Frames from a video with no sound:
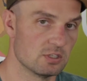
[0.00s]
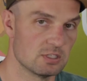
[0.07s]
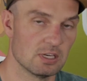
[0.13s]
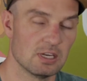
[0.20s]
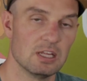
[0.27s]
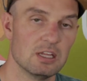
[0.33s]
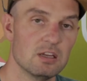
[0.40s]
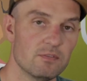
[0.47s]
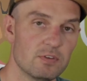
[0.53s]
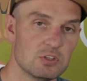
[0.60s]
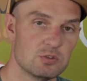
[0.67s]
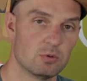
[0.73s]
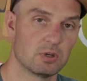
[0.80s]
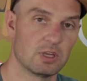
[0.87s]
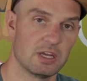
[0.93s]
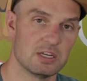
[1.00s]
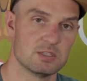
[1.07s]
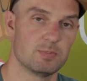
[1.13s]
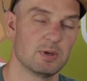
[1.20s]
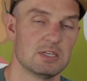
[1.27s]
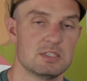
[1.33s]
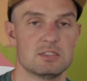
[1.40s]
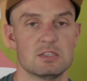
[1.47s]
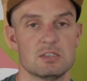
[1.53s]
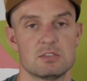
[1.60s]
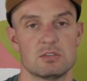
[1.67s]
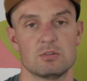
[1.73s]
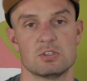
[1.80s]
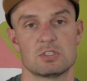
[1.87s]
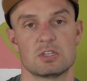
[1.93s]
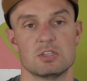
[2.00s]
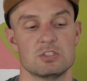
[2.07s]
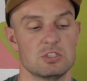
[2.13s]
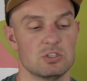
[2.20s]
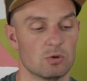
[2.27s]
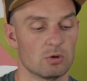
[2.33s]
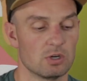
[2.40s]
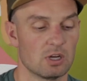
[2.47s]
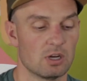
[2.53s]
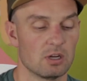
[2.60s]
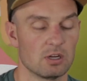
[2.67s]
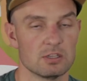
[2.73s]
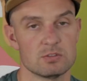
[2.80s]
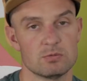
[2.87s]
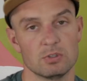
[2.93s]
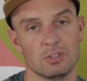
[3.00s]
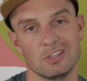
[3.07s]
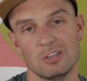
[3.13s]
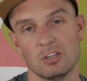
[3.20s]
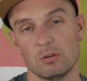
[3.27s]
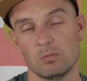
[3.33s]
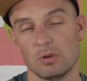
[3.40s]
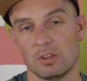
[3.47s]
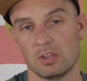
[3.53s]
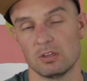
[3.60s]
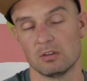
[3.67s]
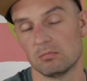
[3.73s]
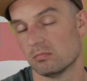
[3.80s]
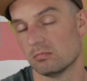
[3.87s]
It's an individual case basis. So just because your dog is really good with